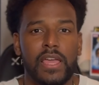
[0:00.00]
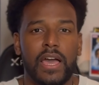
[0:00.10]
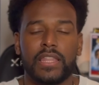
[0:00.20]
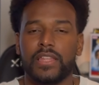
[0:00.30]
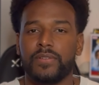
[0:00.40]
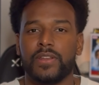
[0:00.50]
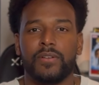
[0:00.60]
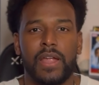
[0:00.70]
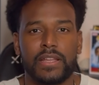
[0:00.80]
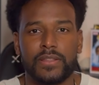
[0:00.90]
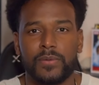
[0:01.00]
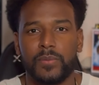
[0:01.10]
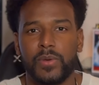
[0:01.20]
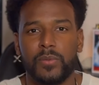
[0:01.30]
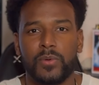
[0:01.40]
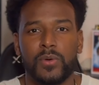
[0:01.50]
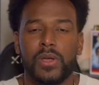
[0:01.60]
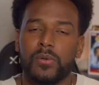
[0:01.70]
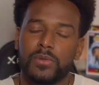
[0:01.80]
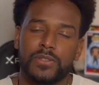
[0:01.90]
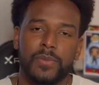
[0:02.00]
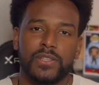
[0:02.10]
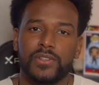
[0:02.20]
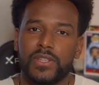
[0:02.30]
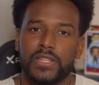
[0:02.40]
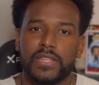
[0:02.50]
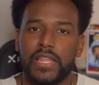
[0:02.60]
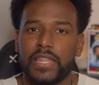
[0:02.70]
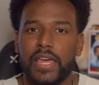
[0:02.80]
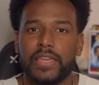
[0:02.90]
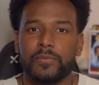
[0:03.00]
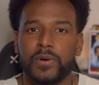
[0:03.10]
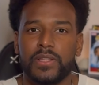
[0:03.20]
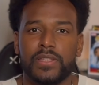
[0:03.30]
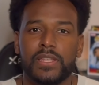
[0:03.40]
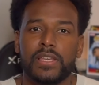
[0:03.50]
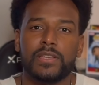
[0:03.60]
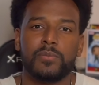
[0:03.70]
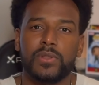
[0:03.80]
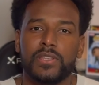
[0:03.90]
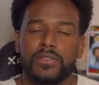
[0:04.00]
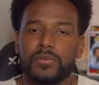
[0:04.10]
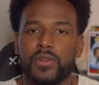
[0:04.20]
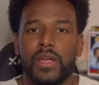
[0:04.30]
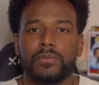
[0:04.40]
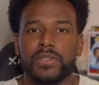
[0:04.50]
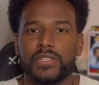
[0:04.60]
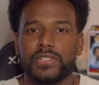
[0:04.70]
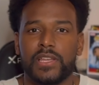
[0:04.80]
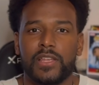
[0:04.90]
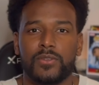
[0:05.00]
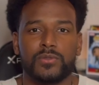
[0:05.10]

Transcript: I love interacting with people. Please make sure to hit that like button Please subscribe to the channel.